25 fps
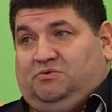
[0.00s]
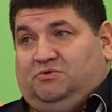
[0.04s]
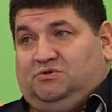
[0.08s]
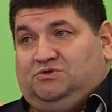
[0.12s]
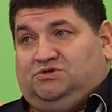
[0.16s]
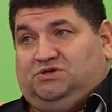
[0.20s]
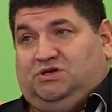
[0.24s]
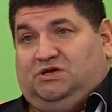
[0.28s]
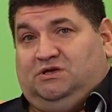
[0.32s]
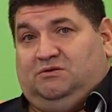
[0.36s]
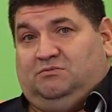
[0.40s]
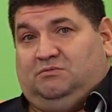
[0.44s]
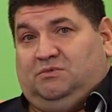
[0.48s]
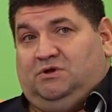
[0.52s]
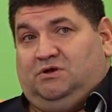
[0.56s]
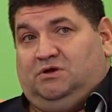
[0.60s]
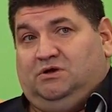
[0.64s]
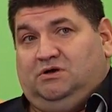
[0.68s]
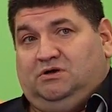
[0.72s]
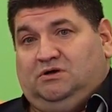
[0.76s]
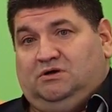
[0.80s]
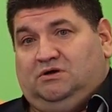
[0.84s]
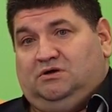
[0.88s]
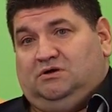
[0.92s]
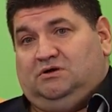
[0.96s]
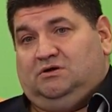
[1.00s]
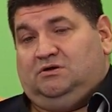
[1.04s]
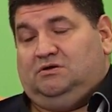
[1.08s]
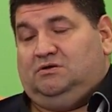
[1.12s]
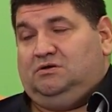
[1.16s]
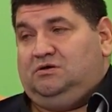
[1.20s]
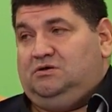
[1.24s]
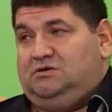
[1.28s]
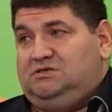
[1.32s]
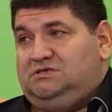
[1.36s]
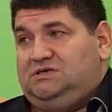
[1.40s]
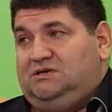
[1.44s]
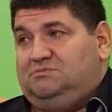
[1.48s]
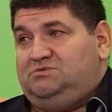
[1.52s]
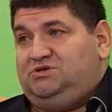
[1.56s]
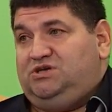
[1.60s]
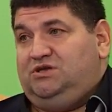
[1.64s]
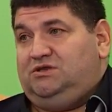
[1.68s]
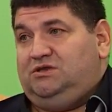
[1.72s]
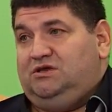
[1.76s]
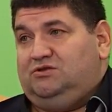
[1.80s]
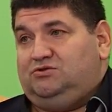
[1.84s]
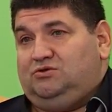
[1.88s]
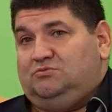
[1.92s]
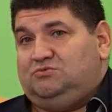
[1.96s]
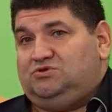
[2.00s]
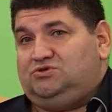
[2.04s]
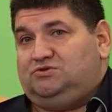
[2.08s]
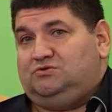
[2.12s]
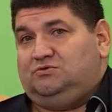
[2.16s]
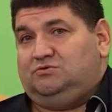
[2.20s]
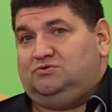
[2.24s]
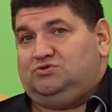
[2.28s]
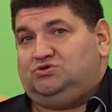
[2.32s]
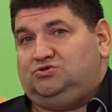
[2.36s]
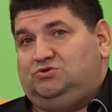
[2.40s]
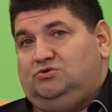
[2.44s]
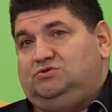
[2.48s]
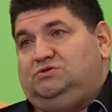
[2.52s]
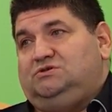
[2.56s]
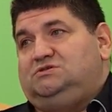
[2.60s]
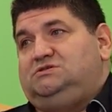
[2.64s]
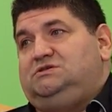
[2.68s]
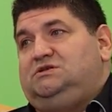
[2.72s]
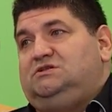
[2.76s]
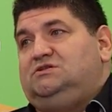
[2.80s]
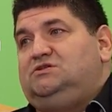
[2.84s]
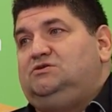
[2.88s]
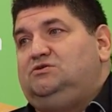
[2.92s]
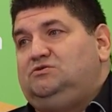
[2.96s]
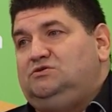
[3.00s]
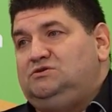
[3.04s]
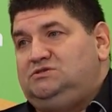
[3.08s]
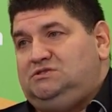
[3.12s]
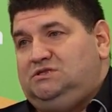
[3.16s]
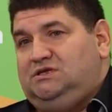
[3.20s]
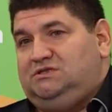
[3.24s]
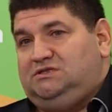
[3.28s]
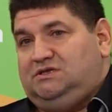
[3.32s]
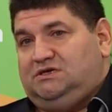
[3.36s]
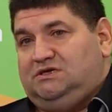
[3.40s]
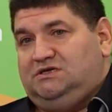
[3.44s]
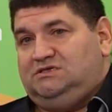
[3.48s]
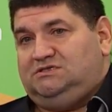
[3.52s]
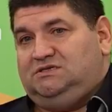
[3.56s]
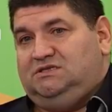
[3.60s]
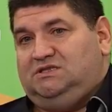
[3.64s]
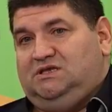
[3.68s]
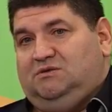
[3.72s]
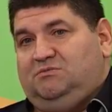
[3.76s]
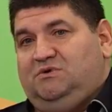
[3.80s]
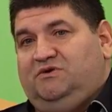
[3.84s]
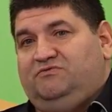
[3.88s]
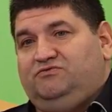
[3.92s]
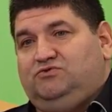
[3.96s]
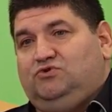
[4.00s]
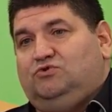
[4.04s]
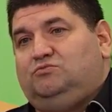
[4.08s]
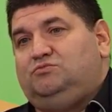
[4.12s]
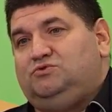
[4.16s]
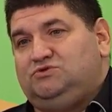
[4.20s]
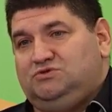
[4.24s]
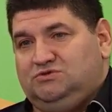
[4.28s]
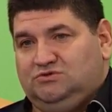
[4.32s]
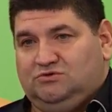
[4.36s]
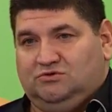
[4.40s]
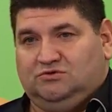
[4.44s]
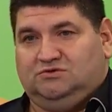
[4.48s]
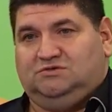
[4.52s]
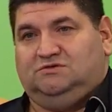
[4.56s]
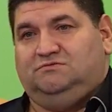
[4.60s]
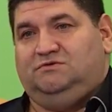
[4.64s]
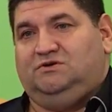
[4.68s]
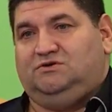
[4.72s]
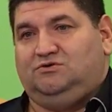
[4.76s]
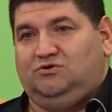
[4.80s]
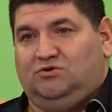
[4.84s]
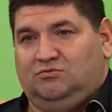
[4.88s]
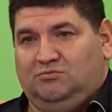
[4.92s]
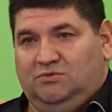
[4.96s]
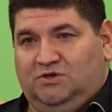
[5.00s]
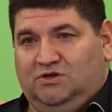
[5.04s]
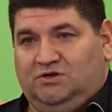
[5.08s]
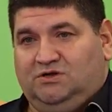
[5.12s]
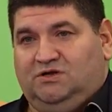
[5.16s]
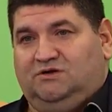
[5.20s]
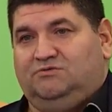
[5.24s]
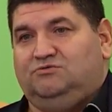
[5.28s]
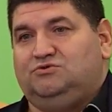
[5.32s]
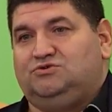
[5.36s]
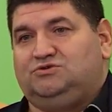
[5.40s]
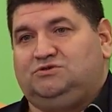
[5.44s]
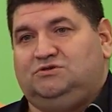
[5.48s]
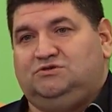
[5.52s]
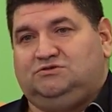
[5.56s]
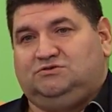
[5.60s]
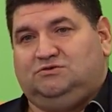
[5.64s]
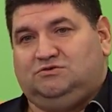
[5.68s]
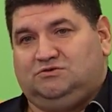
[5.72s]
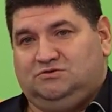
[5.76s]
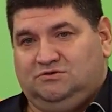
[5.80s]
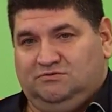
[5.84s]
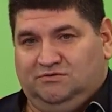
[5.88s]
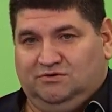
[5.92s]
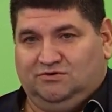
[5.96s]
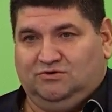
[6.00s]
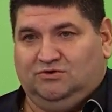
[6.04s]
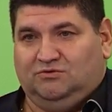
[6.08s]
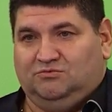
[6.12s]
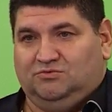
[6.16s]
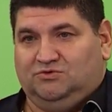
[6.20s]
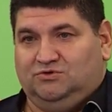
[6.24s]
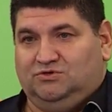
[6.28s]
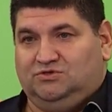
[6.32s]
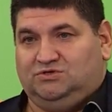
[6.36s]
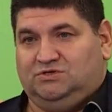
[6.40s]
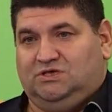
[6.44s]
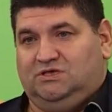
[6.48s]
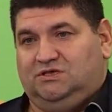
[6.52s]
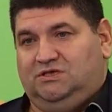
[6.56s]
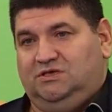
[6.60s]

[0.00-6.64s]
So on a daily basis, we hear reports about traffic collisions.